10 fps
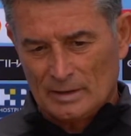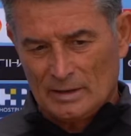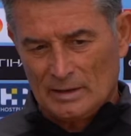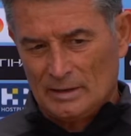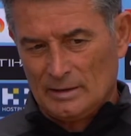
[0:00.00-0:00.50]

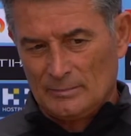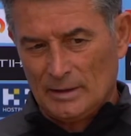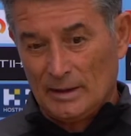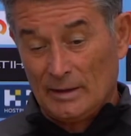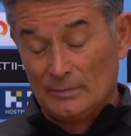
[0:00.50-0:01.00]

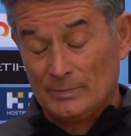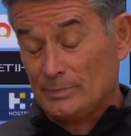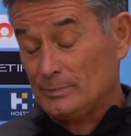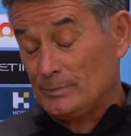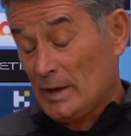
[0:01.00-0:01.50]
and
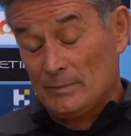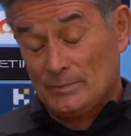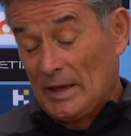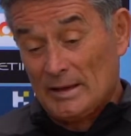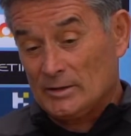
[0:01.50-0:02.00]

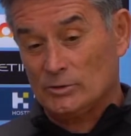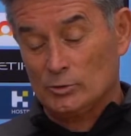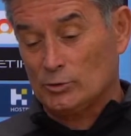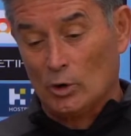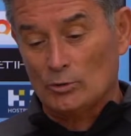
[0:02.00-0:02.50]
then
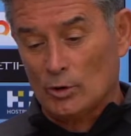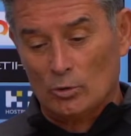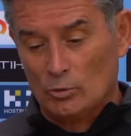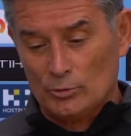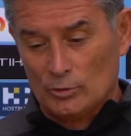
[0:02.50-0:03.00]
you don't know
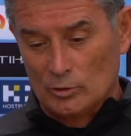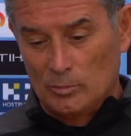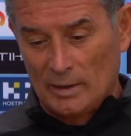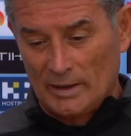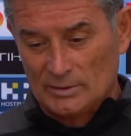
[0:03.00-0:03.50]
who you're going to play,